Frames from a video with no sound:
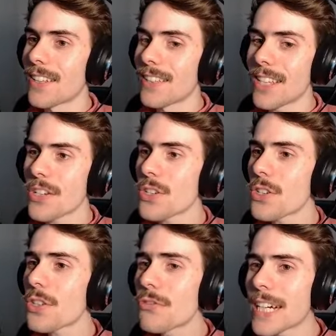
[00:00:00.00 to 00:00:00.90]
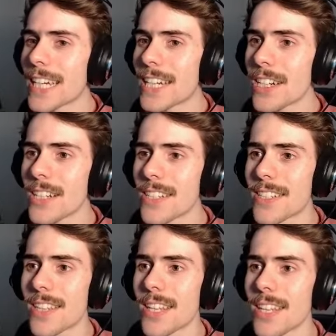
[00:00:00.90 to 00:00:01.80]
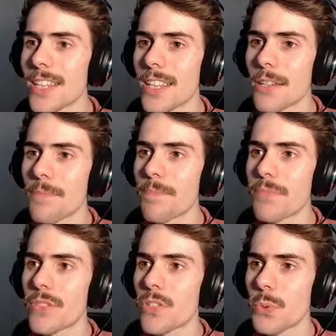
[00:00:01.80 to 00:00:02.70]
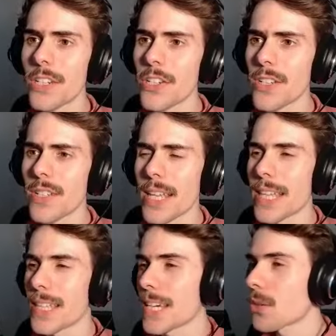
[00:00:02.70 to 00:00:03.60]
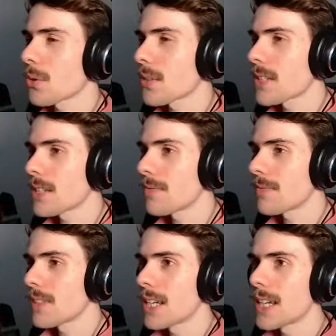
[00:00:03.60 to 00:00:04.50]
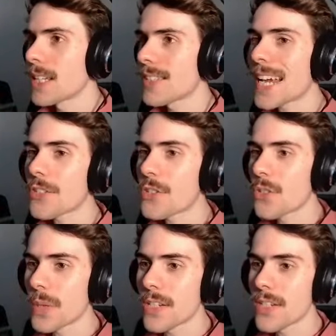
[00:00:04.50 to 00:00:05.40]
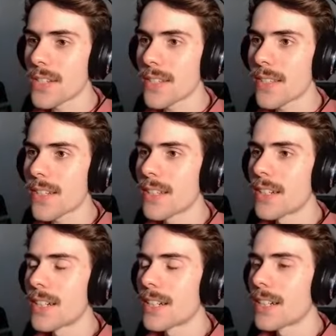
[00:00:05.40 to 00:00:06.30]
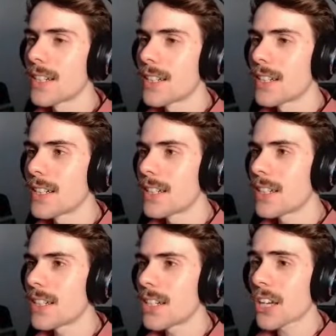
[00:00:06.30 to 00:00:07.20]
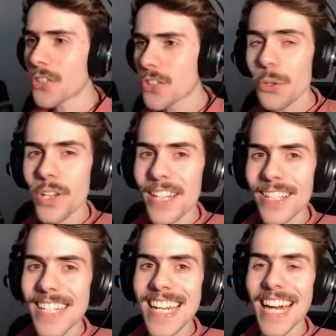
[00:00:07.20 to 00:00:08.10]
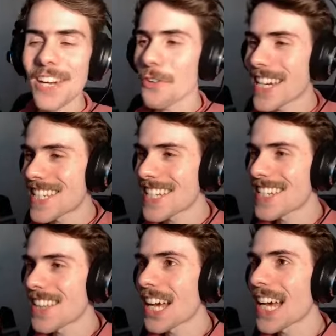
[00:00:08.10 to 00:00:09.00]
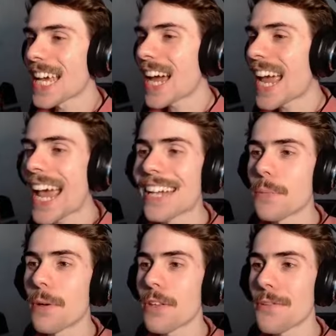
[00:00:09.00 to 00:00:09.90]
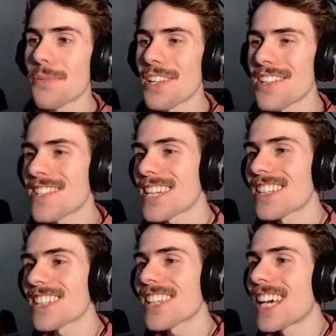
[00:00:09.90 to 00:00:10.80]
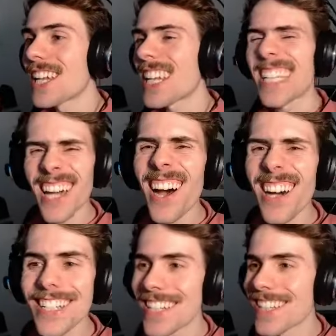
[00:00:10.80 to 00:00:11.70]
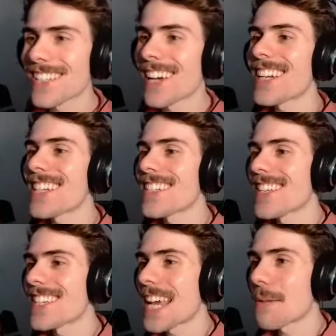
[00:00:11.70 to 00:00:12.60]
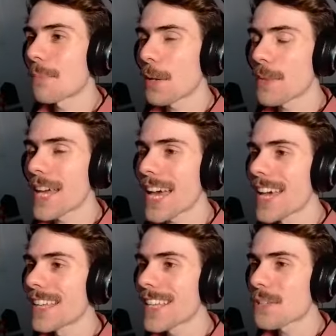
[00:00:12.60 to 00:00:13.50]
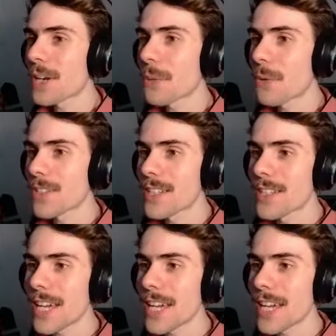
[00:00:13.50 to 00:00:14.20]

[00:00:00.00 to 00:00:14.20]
They just look really good. The switches, I think they're called, the statue switches. are so nicely decorated that I had to put them as little, like, guardians of the temple up there. That's what I wanted.